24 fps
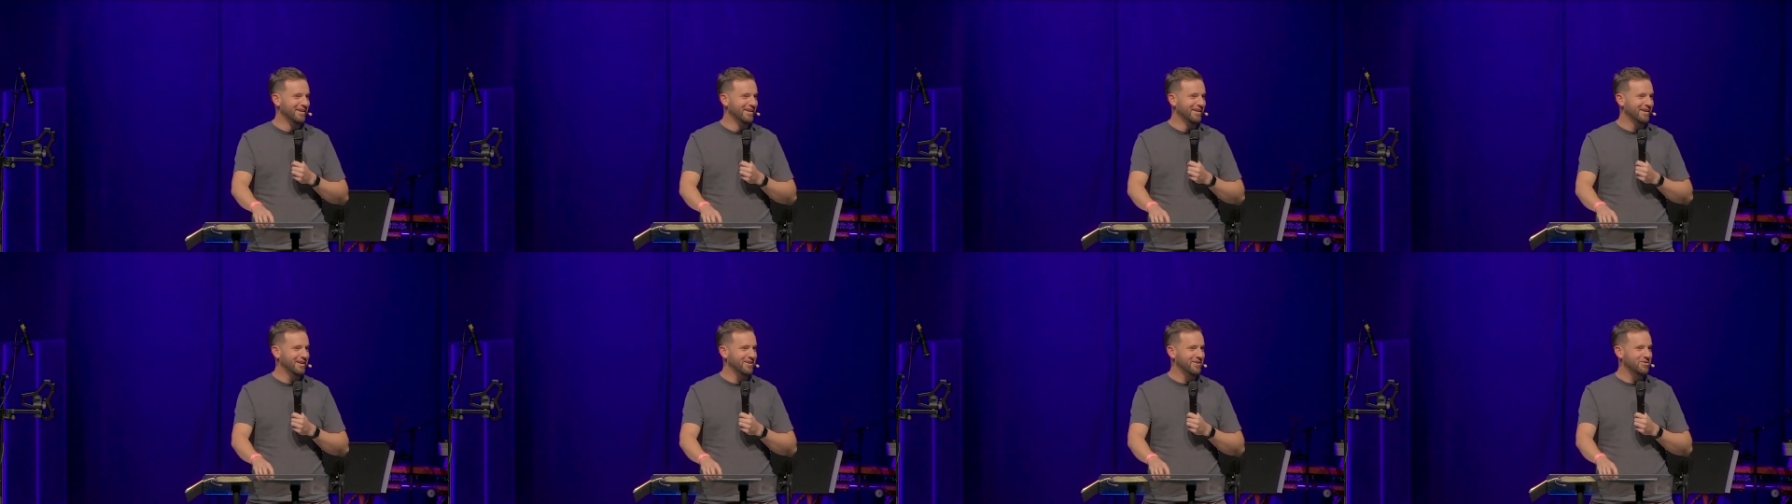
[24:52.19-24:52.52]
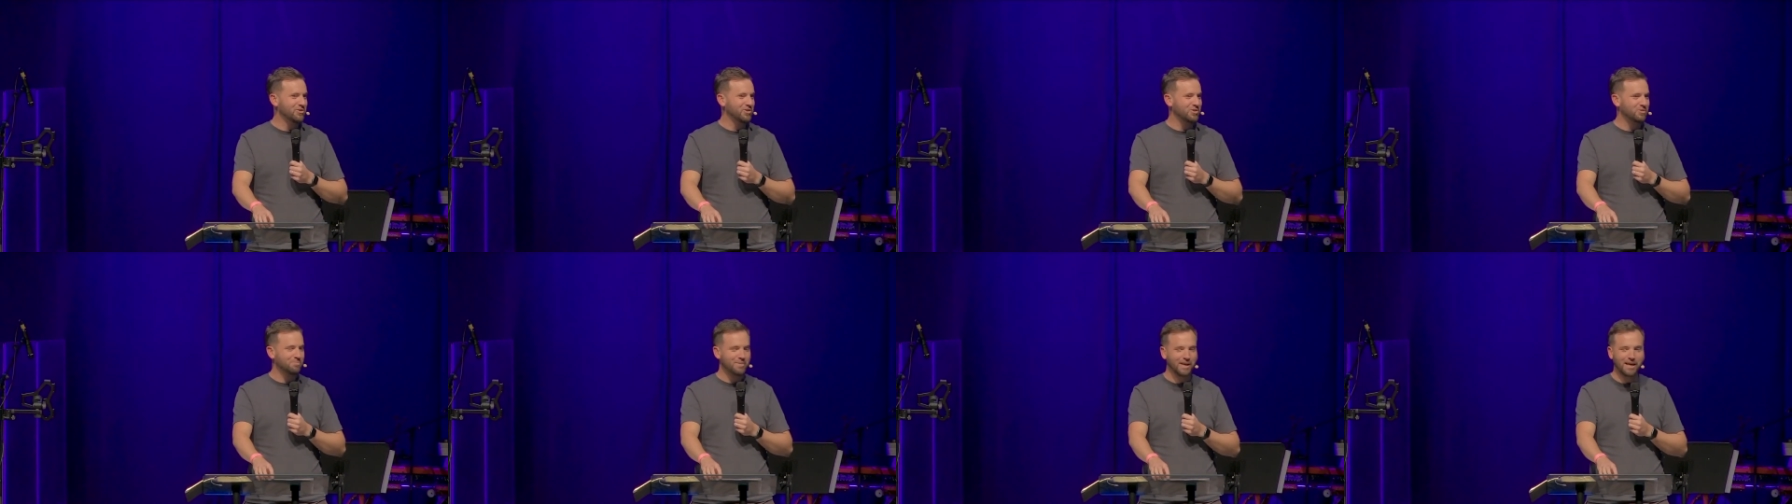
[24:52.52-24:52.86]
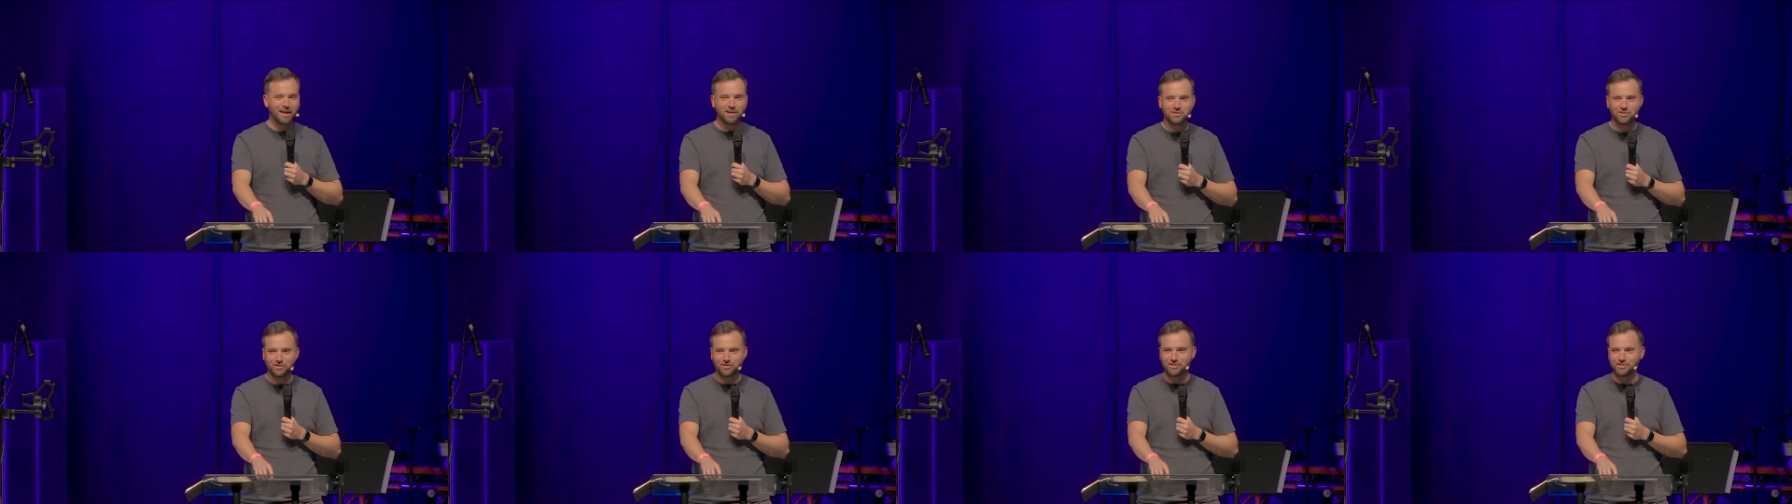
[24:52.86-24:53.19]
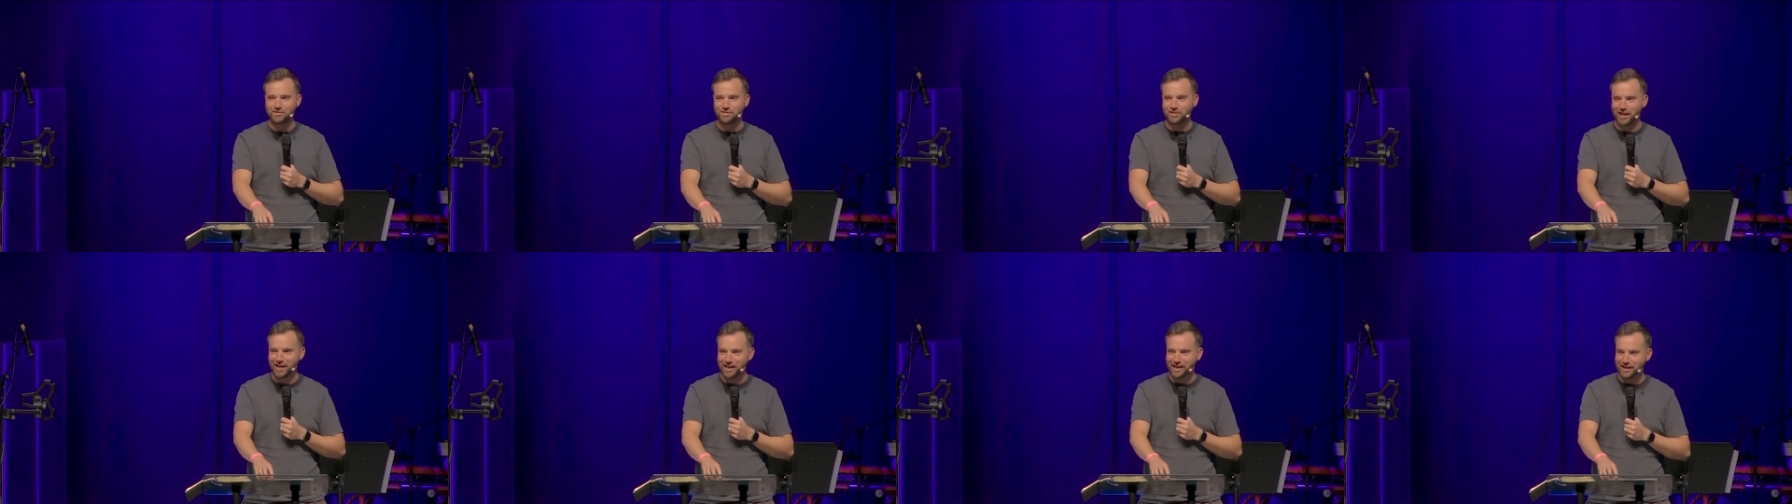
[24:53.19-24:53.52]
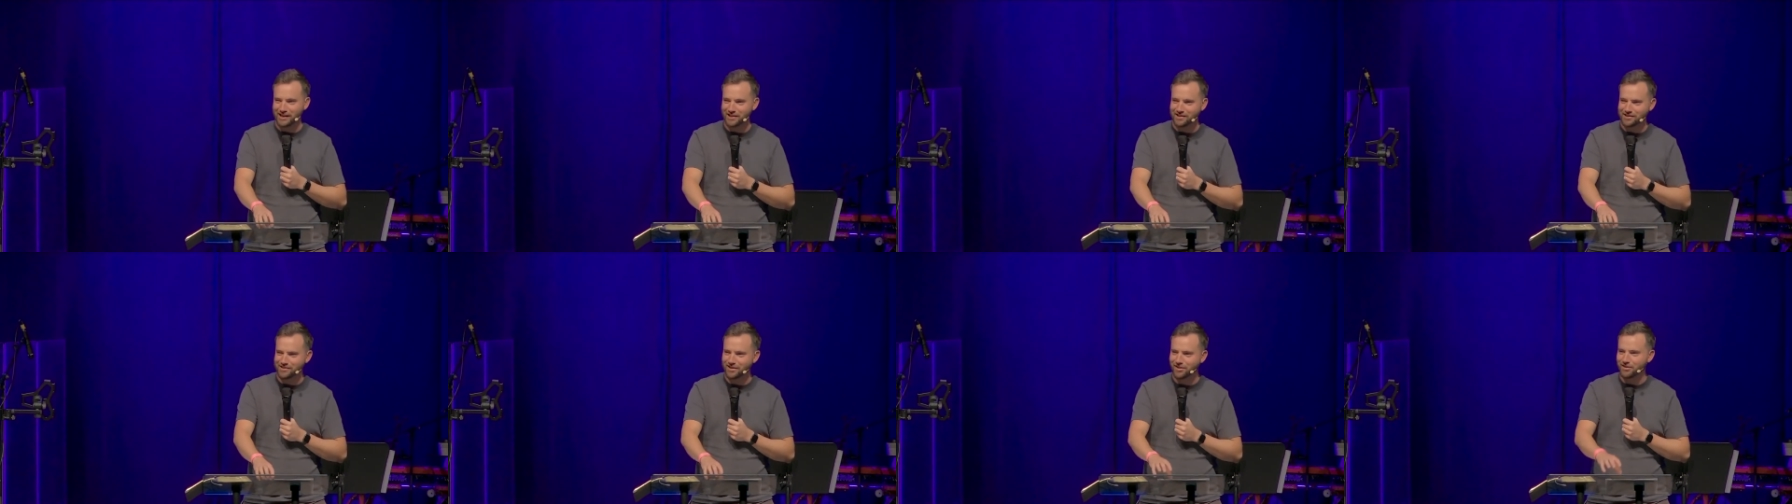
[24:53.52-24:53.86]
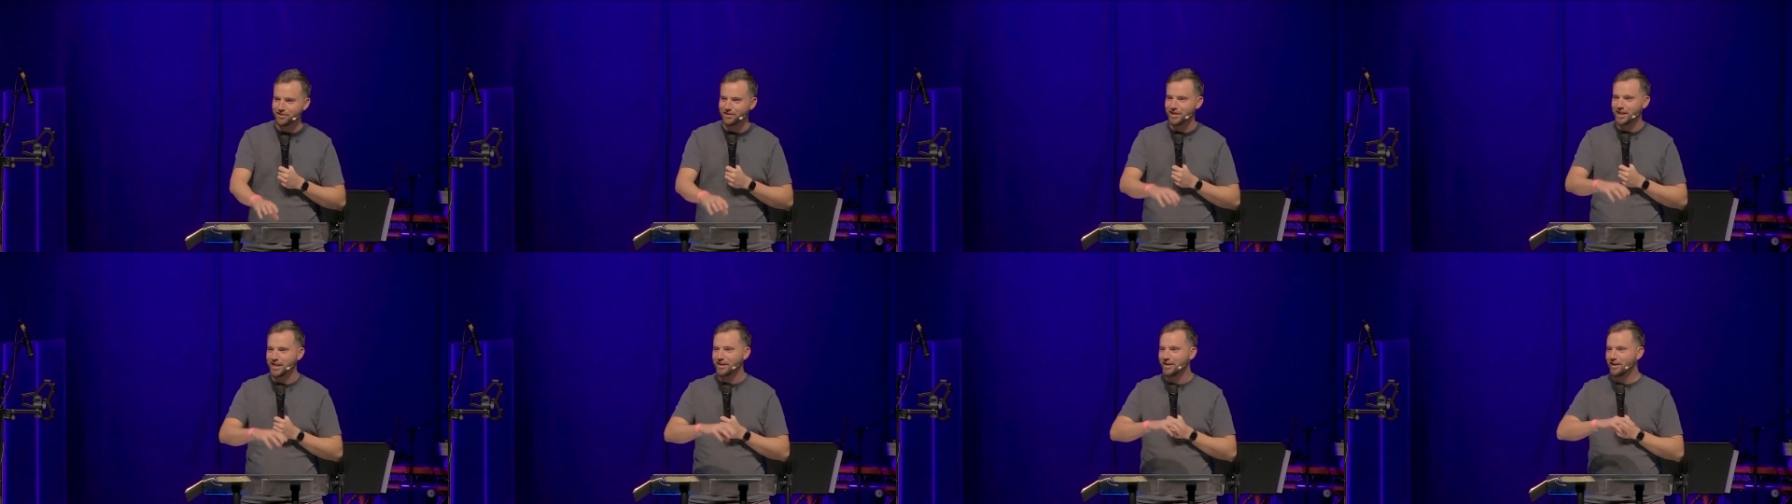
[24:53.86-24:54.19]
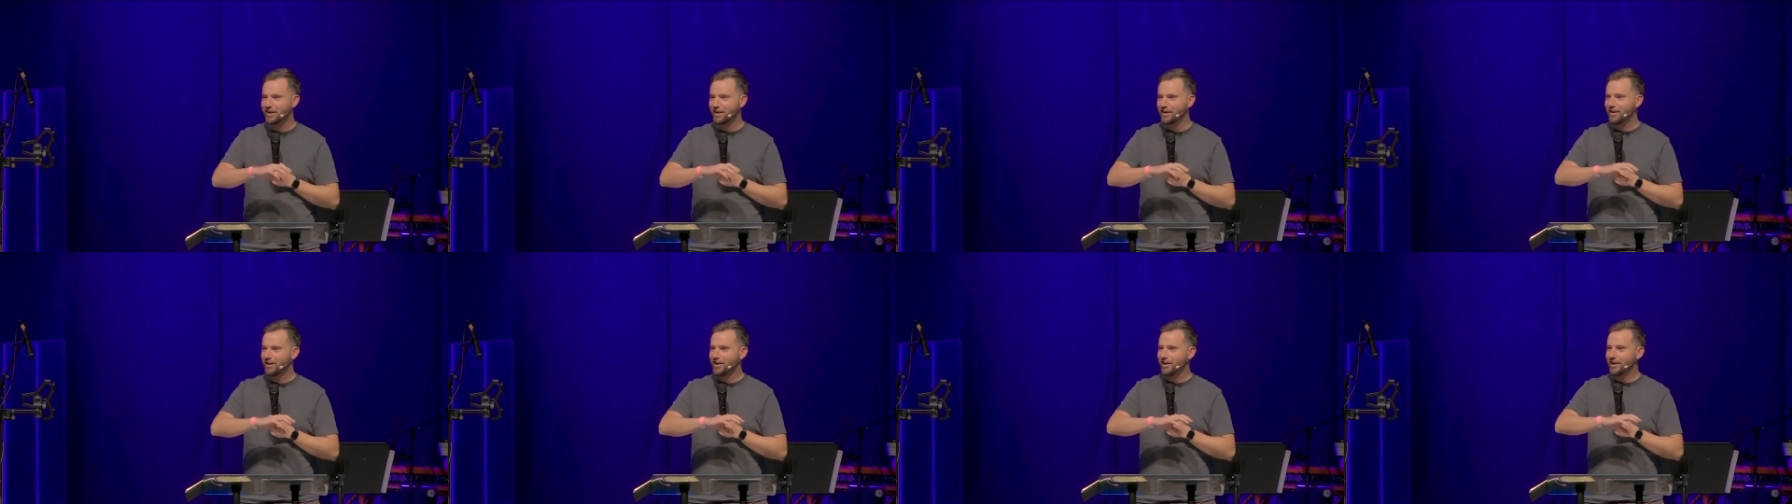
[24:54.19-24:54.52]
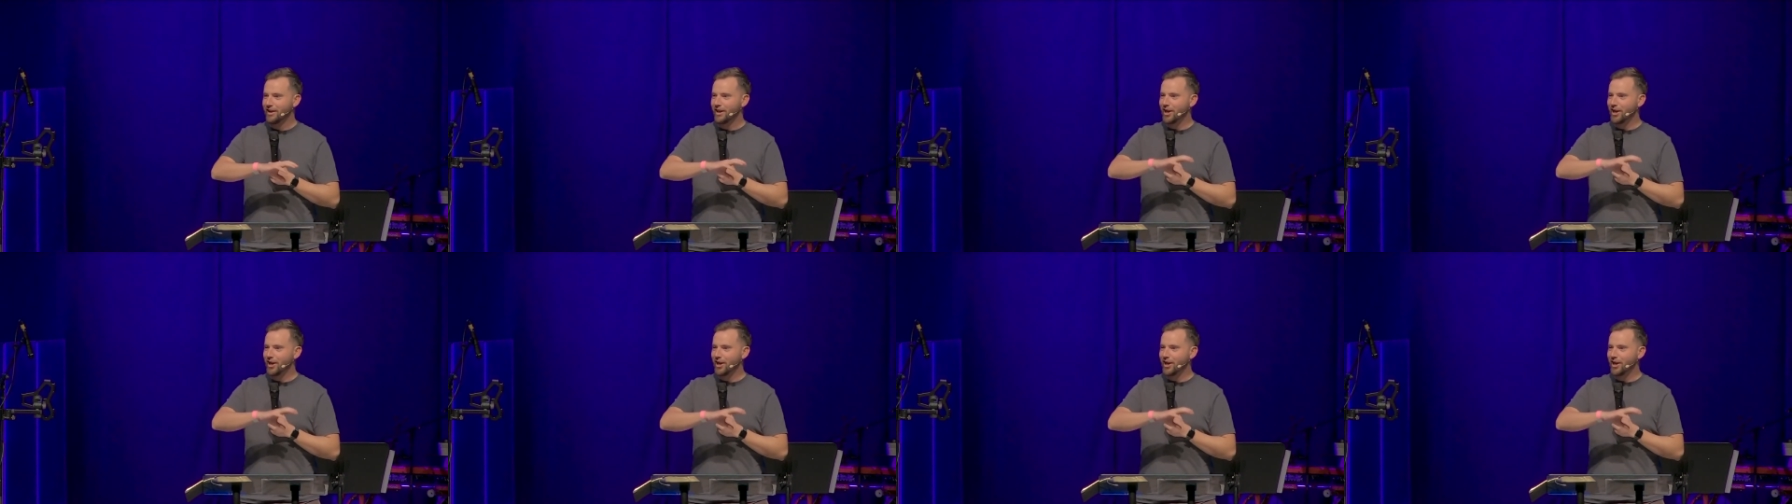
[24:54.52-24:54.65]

Can you just picture the scene? It suddenly it